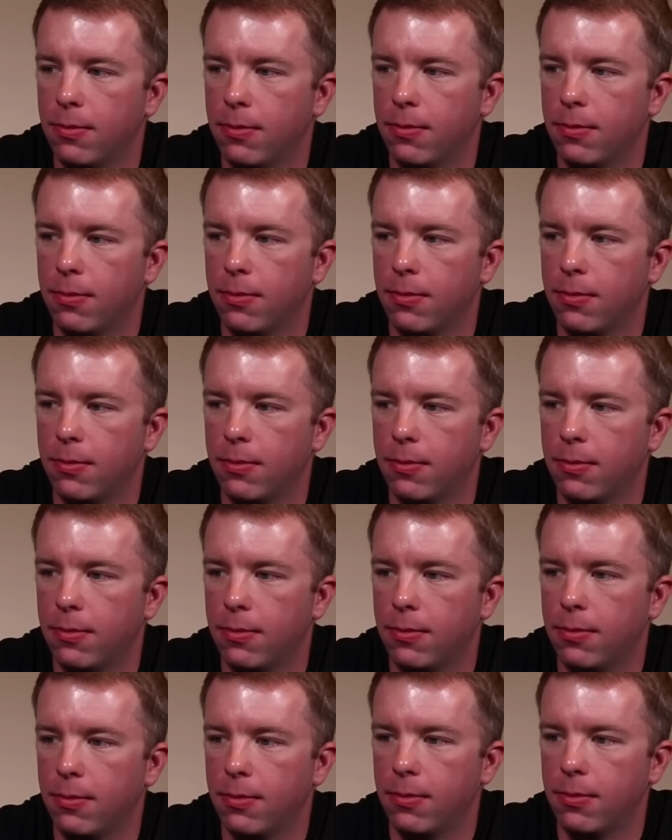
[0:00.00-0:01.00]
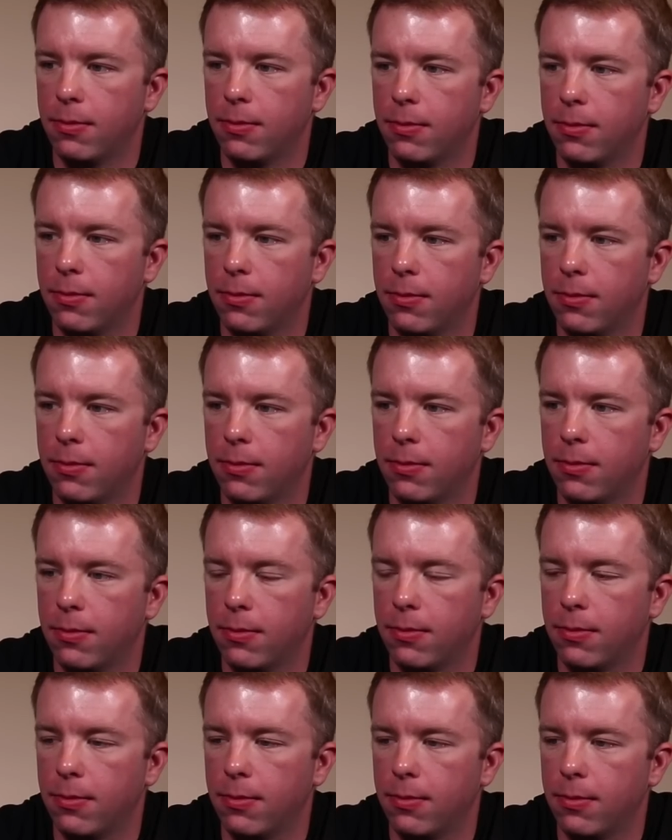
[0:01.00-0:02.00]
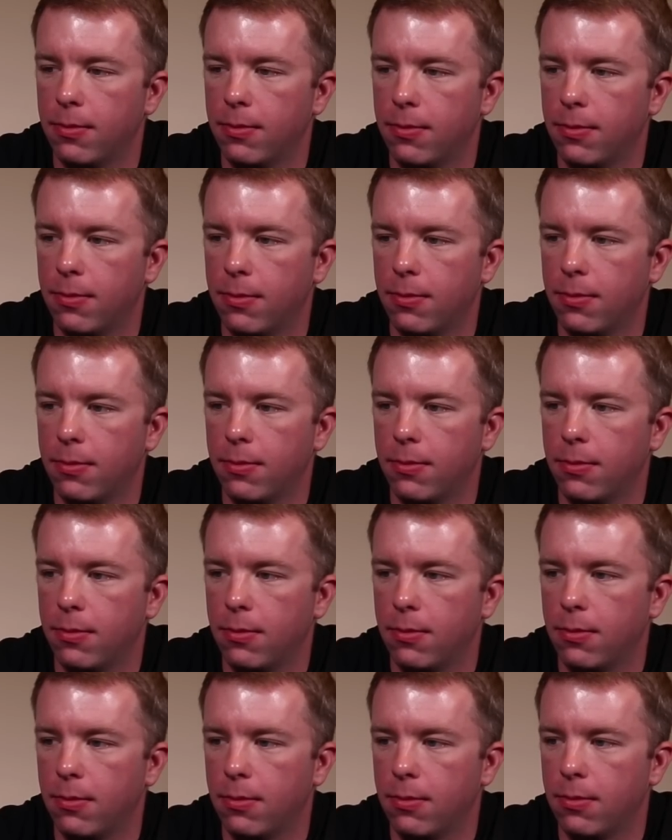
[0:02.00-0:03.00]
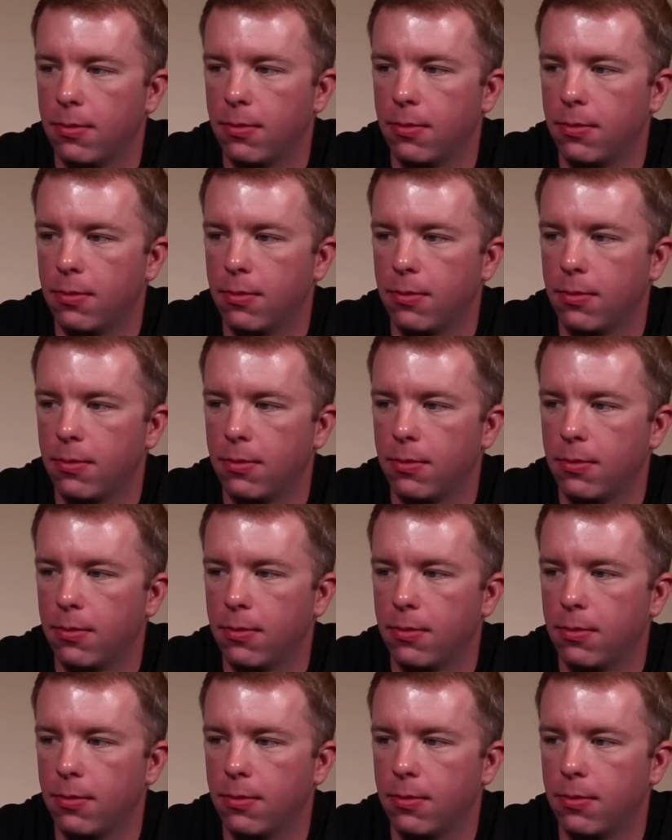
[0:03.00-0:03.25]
(silent)